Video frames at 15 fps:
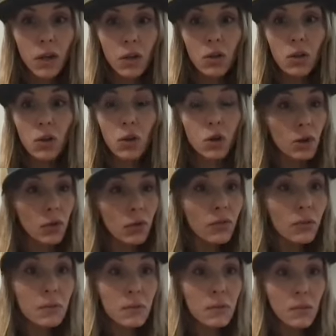learn
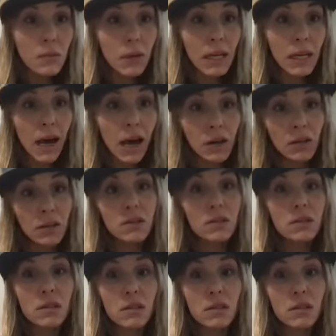from somebody else